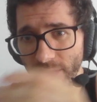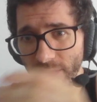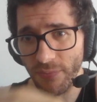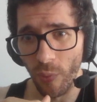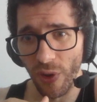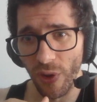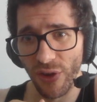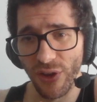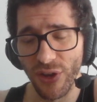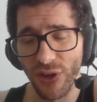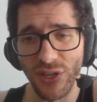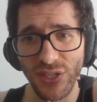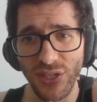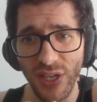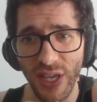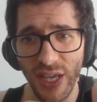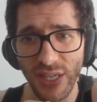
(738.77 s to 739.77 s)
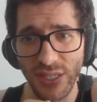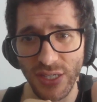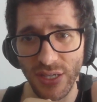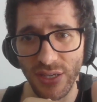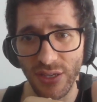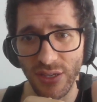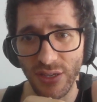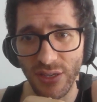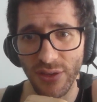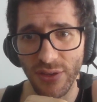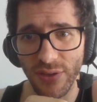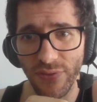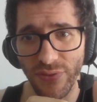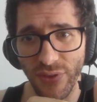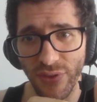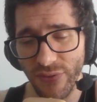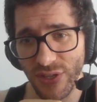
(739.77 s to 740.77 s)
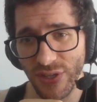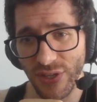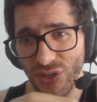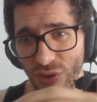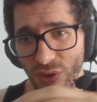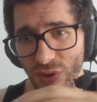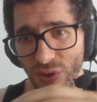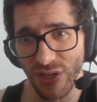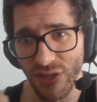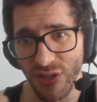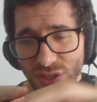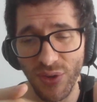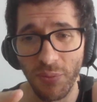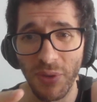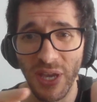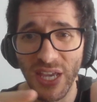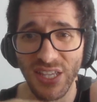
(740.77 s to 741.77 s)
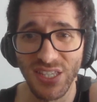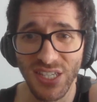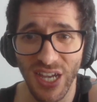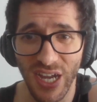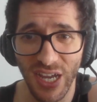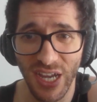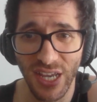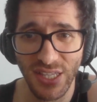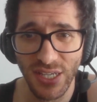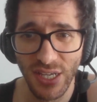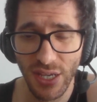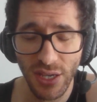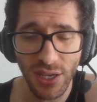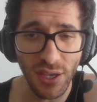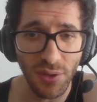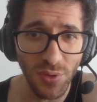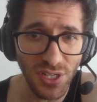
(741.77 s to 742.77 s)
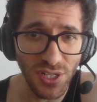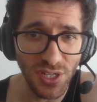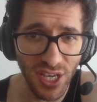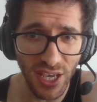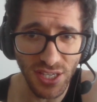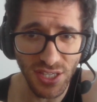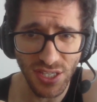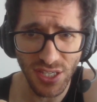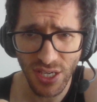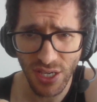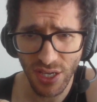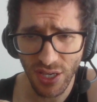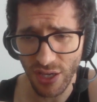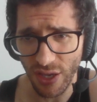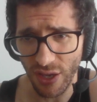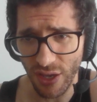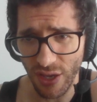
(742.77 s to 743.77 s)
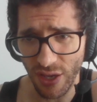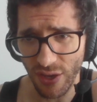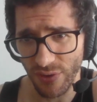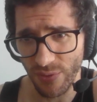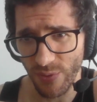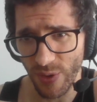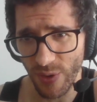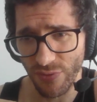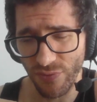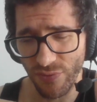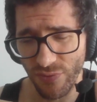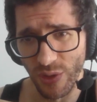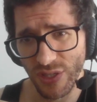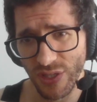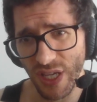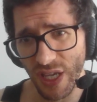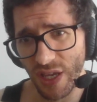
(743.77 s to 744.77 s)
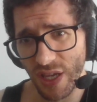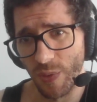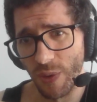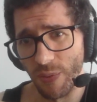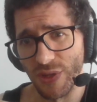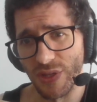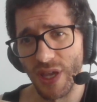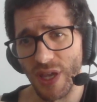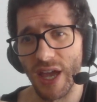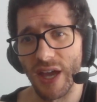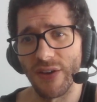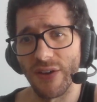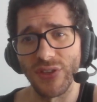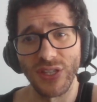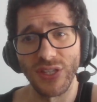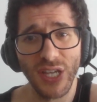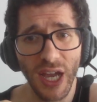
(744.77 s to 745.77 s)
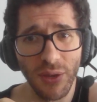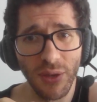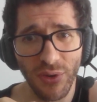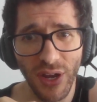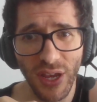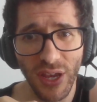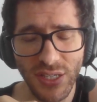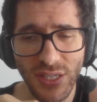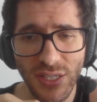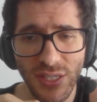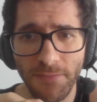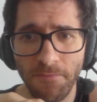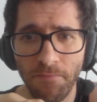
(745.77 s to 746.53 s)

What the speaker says: we are going to get if the score is going to remain tied. In which case, after round 14, we would have the tie breaks,